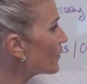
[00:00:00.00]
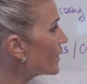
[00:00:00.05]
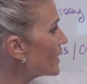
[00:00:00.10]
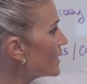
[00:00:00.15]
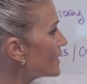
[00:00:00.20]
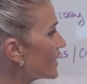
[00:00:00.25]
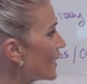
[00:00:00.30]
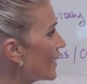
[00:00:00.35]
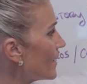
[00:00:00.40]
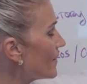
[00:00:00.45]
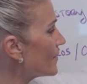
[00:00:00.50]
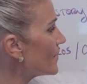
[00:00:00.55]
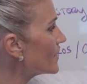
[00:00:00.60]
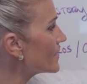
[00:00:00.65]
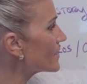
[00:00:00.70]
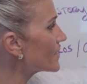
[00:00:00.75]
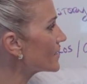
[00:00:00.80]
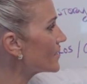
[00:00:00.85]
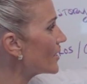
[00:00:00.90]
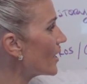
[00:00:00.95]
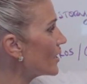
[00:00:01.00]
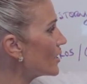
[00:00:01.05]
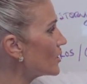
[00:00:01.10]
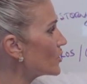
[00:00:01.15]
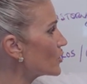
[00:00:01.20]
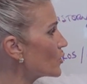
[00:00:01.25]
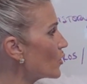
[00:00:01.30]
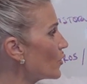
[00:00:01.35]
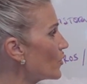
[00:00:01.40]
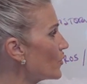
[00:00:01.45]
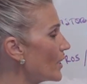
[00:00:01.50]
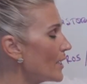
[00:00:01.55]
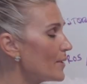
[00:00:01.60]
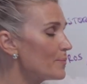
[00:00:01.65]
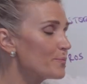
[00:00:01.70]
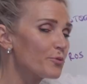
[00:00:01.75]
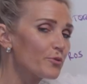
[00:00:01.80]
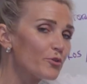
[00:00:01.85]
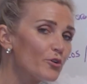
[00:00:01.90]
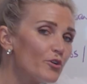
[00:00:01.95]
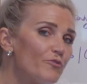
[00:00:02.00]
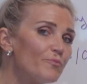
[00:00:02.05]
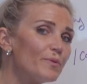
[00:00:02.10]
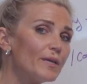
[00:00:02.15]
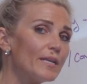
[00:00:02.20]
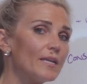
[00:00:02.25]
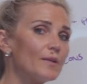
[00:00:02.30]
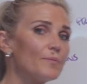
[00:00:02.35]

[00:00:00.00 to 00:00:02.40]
reason this study showed improvement